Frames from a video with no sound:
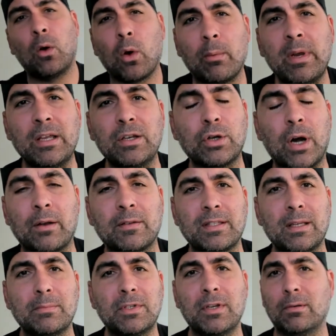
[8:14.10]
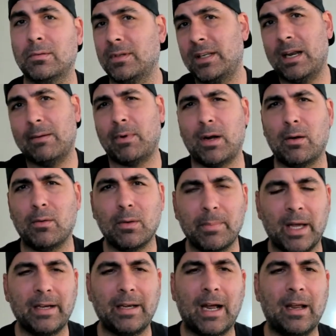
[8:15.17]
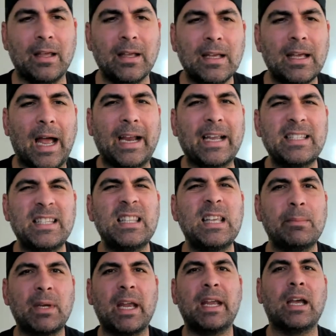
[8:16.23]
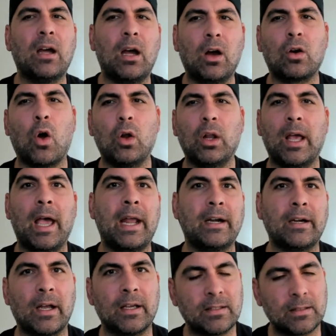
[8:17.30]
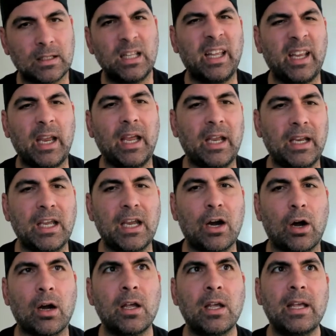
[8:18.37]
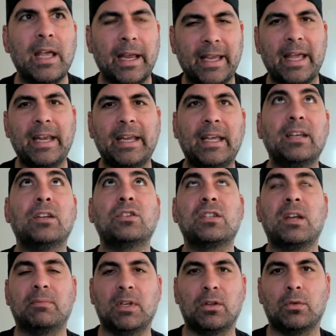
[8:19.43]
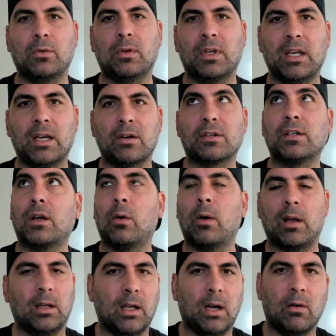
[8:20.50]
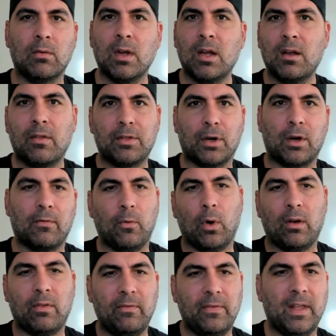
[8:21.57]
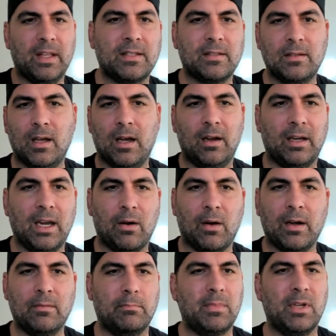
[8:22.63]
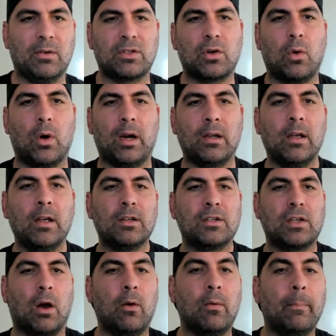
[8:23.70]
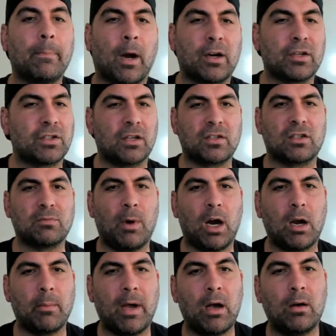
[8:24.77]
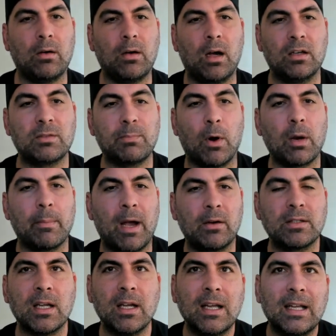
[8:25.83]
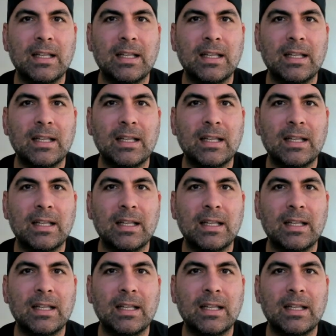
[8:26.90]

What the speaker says: or we can trounce them too. You never know. But I could see them getting a goal ahead and us clicking in gear and getting in and shifting through the gears and going, 3rd, 4th, 5th gear and scoring. So Marcus also spoke about